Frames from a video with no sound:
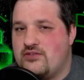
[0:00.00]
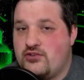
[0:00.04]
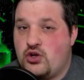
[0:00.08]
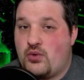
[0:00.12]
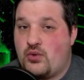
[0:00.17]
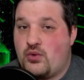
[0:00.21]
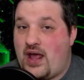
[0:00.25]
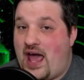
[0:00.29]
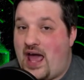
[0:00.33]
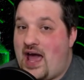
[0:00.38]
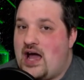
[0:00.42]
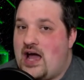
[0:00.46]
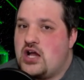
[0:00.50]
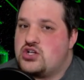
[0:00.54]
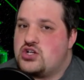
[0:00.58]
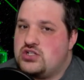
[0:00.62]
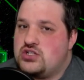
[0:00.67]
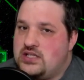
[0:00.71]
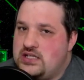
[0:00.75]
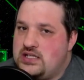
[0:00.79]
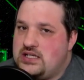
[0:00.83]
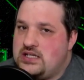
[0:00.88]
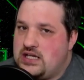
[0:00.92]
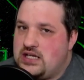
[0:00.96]
if you don't
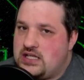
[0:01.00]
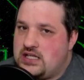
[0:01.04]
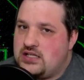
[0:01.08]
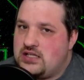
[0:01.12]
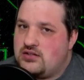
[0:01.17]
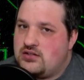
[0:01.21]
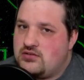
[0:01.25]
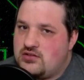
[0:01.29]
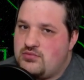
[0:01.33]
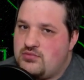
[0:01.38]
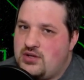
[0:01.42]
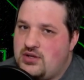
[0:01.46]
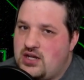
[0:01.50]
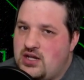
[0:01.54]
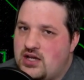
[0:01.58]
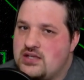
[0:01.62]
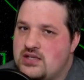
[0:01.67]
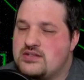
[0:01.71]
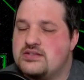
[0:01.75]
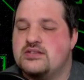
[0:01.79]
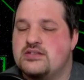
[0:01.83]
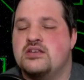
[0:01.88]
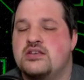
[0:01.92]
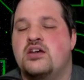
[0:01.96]
actually need it to be
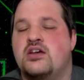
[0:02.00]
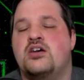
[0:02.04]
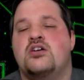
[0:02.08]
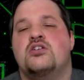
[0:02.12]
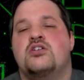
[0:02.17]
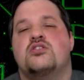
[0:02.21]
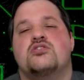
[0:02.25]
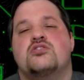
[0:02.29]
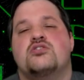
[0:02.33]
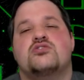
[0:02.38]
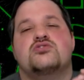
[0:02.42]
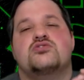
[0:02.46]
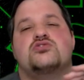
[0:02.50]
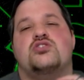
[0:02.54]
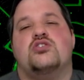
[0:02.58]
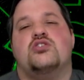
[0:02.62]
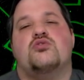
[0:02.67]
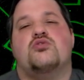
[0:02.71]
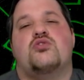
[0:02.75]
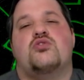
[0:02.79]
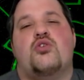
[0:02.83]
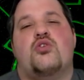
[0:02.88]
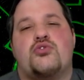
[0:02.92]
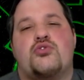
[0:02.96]
nice.
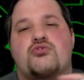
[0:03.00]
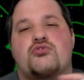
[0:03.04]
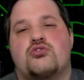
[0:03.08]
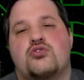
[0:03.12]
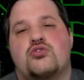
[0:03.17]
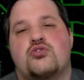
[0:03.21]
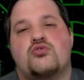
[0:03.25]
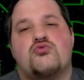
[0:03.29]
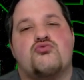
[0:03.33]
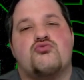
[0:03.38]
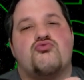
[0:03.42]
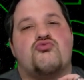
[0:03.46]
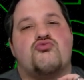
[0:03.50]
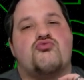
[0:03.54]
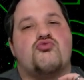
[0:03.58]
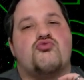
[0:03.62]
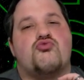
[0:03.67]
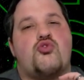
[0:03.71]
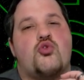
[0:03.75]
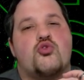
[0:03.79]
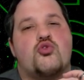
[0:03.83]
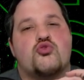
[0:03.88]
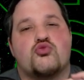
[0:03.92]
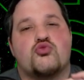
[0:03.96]
So go through,
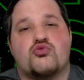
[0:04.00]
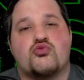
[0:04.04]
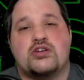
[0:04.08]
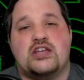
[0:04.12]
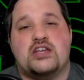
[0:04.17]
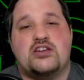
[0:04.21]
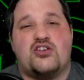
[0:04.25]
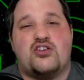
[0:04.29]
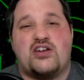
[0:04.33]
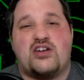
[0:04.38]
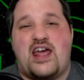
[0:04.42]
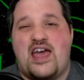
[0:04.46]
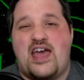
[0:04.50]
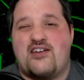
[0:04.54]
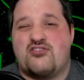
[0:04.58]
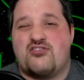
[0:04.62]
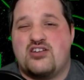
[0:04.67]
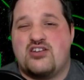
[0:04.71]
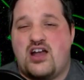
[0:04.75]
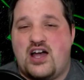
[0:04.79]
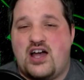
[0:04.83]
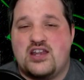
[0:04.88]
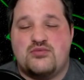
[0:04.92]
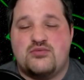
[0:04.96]
roll greed on
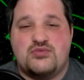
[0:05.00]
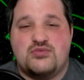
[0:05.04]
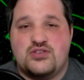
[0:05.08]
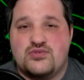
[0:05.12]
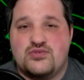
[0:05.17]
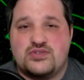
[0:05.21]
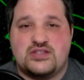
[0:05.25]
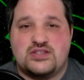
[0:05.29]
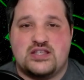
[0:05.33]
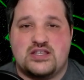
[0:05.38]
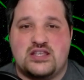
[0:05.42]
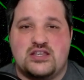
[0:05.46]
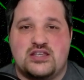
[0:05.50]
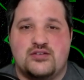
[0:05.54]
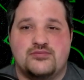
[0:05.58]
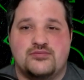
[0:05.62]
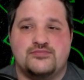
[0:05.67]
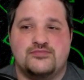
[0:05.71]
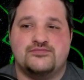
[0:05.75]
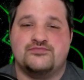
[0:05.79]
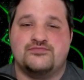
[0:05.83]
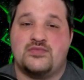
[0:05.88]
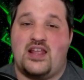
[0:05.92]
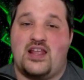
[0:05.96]
every item you see,
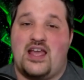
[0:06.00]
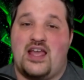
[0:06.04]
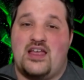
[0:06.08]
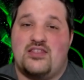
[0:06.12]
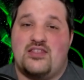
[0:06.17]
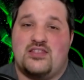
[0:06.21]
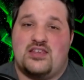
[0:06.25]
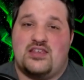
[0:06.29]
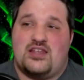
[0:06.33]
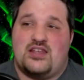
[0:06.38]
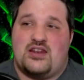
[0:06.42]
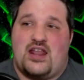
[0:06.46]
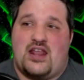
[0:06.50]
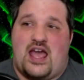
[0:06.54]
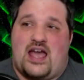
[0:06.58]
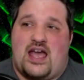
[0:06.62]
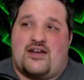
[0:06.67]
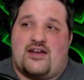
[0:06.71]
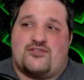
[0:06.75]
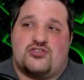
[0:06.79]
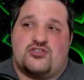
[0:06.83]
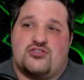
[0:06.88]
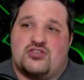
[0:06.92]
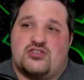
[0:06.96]
and then
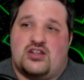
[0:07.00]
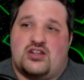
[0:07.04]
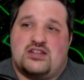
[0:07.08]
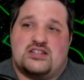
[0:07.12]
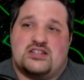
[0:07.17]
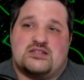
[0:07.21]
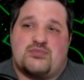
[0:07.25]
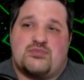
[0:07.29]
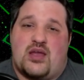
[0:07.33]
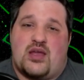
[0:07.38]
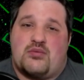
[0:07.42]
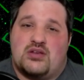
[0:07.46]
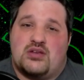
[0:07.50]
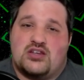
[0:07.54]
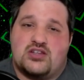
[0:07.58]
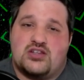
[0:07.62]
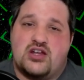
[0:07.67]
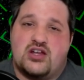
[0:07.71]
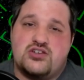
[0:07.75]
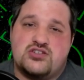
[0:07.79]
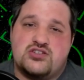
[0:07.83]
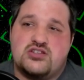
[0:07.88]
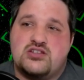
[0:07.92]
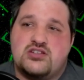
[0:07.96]
after you're done spamming
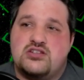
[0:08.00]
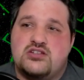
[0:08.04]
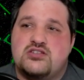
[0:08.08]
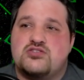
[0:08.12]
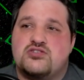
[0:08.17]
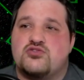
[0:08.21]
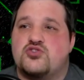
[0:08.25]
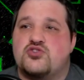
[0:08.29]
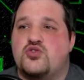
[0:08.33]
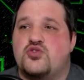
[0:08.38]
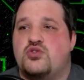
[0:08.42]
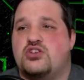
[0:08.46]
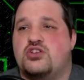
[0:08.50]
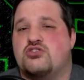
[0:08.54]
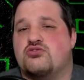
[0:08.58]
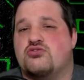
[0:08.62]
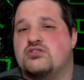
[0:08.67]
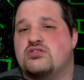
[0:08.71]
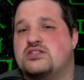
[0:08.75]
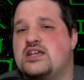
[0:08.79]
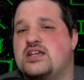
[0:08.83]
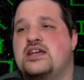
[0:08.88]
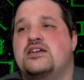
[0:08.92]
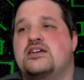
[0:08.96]
dungeons or doing your
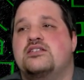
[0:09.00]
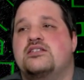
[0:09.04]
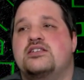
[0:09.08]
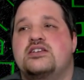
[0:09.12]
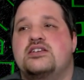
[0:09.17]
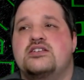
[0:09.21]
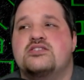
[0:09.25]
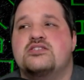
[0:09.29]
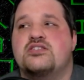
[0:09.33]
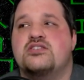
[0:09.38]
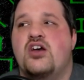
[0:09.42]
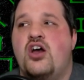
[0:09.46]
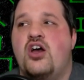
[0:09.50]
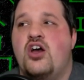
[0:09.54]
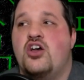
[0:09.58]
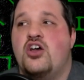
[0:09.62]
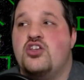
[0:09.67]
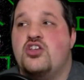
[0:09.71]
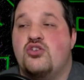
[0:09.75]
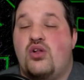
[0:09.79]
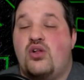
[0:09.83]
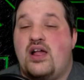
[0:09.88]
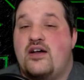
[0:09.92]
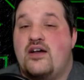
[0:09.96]
dailies,
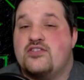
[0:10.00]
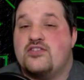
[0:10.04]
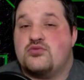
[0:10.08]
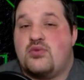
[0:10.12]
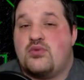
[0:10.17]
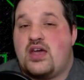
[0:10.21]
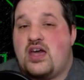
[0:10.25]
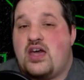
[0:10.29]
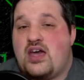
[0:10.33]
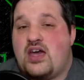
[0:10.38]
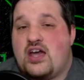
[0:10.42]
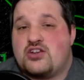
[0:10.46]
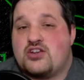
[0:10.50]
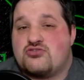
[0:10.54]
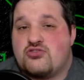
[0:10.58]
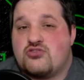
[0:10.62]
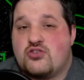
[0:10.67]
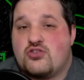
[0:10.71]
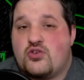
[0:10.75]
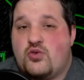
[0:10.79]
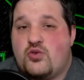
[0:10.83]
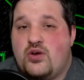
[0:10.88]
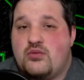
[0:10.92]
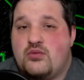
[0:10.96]
you'll have some extra
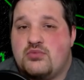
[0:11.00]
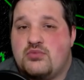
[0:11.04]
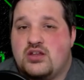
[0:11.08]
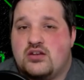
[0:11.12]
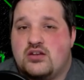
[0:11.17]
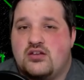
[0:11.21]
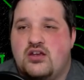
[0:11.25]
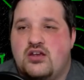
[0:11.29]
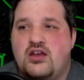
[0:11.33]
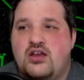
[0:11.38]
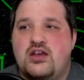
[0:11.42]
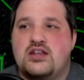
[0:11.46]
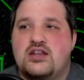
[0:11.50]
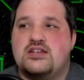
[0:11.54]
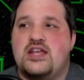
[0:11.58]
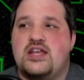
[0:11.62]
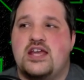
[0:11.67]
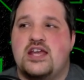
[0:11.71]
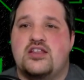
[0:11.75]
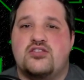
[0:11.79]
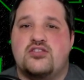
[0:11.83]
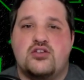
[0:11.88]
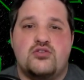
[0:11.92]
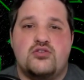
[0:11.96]
equipment.
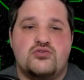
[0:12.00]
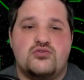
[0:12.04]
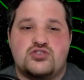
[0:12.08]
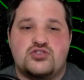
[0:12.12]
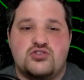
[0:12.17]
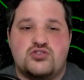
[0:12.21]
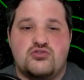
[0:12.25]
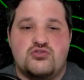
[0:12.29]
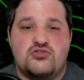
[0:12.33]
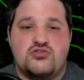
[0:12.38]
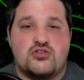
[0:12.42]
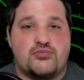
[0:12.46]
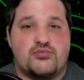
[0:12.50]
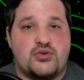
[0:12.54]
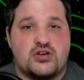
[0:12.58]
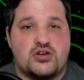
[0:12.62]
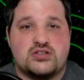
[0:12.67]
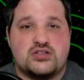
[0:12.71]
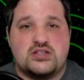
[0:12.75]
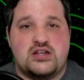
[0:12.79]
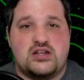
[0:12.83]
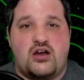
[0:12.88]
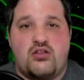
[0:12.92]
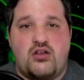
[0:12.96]
Take those to your
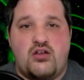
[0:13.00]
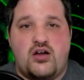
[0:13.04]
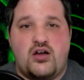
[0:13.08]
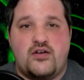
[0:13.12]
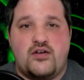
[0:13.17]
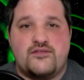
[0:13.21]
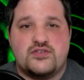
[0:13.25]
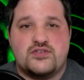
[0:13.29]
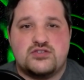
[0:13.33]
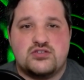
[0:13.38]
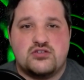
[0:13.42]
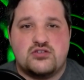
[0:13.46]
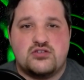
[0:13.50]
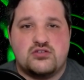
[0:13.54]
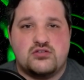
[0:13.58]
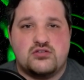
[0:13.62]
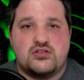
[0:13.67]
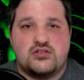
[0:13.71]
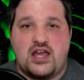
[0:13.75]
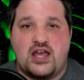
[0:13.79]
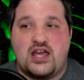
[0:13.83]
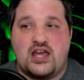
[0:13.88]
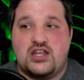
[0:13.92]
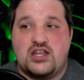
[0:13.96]
personnel officer
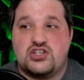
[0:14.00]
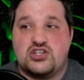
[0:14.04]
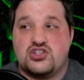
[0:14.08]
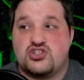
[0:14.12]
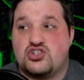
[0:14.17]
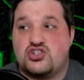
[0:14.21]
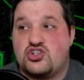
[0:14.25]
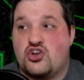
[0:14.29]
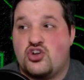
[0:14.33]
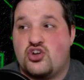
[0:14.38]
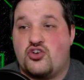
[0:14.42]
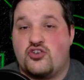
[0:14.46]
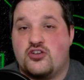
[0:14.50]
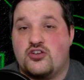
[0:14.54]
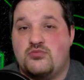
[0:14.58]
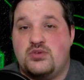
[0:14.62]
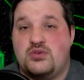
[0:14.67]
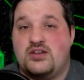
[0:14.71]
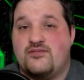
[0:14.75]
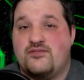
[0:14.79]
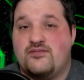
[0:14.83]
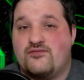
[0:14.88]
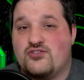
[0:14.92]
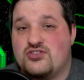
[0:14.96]
and just turn them
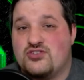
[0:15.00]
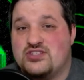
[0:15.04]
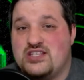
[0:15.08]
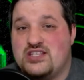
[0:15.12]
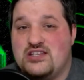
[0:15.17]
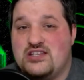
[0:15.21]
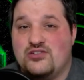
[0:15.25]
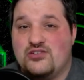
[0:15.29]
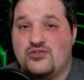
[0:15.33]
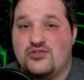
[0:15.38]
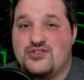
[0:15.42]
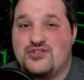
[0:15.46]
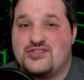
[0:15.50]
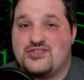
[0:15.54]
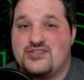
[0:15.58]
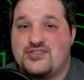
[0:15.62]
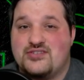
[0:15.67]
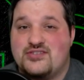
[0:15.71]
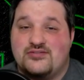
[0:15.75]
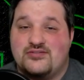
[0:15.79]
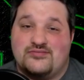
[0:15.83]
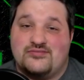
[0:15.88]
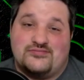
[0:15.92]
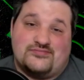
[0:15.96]
in for
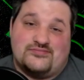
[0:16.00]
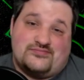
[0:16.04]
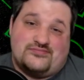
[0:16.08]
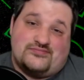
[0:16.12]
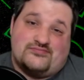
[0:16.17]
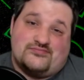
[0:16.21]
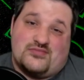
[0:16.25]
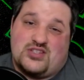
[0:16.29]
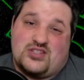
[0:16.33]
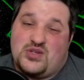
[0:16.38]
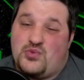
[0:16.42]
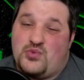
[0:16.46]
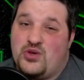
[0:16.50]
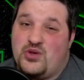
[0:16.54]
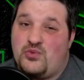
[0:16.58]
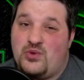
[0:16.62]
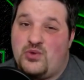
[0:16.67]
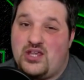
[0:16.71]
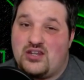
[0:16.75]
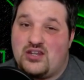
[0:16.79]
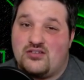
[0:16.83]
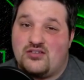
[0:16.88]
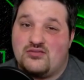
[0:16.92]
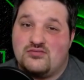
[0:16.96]
seals. It's a
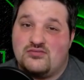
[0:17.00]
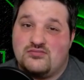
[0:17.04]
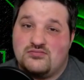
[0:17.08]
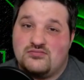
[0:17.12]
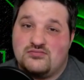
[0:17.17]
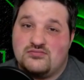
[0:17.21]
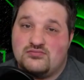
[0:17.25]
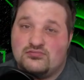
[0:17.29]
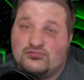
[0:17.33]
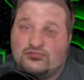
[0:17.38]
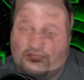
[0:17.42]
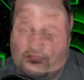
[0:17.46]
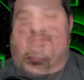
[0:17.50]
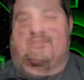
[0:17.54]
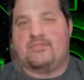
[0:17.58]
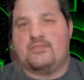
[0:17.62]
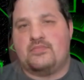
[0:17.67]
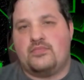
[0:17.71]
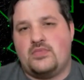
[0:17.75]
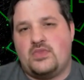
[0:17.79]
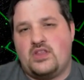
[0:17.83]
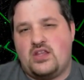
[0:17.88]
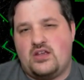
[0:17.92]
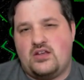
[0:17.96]
win-win.
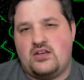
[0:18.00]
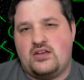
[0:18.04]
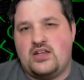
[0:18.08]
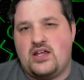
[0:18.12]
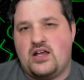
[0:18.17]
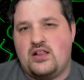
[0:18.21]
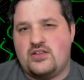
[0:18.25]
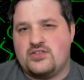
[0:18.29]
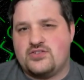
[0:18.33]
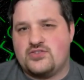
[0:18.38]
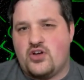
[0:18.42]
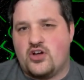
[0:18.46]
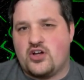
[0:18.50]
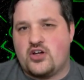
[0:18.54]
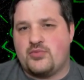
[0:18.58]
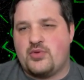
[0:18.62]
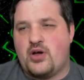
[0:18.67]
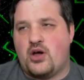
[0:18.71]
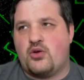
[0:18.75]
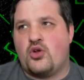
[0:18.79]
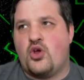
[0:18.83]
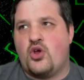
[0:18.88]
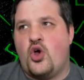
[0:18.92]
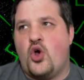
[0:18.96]
Now let's talk
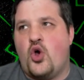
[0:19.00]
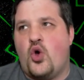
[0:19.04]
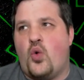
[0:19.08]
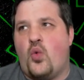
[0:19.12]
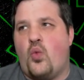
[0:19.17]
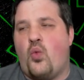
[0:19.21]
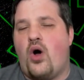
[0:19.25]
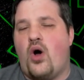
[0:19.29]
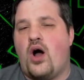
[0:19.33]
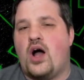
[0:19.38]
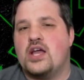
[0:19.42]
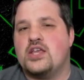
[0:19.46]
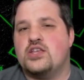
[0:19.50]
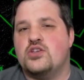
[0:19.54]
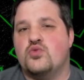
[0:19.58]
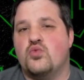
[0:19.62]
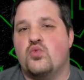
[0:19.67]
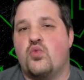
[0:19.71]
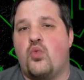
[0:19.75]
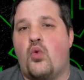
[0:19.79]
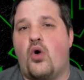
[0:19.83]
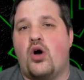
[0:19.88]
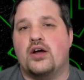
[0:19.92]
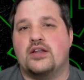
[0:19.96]
about why you
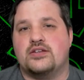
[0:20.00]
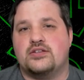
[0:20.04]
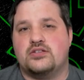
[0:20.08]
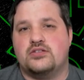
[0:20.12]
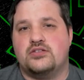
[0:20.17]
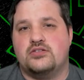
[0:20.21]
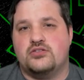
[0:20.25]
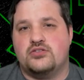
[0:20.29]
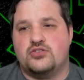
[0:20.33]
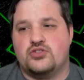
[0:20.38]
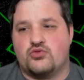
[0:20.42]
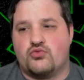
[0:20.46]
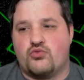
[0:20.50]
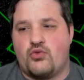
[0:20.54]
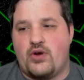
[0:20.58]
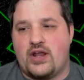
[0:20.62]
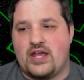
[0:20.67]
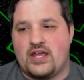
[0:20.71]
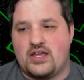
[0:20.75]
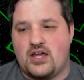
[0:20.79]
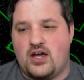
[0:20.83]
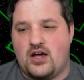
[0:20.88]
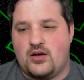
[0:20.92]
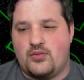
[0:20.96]
want to
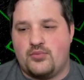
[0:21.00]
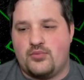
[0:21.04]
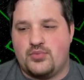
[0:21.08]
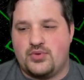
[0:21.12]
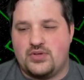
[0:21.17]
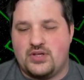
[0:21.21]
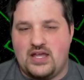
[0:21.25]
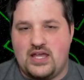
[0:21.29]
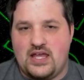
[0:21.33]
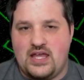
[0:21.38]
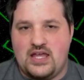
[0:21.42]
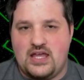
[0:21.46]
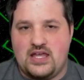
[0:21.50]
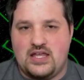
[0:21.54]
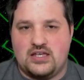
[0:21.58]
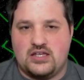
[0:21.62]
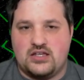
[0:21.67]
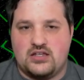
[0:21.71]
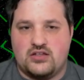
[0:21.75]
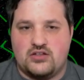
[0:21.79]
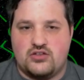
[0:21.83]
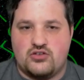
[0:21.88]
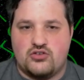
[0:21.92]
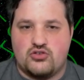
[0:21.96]
rank up
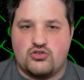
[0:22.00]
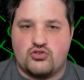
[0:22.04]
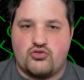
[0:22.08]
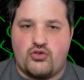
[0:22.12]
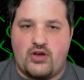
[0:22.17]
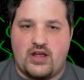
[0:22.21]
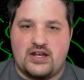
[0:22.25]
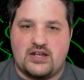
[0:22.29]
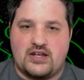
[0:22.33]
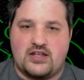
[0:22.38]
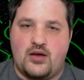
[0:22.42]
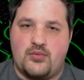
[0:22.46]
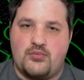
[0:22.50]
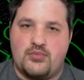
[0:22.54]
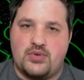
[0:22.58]
in your grand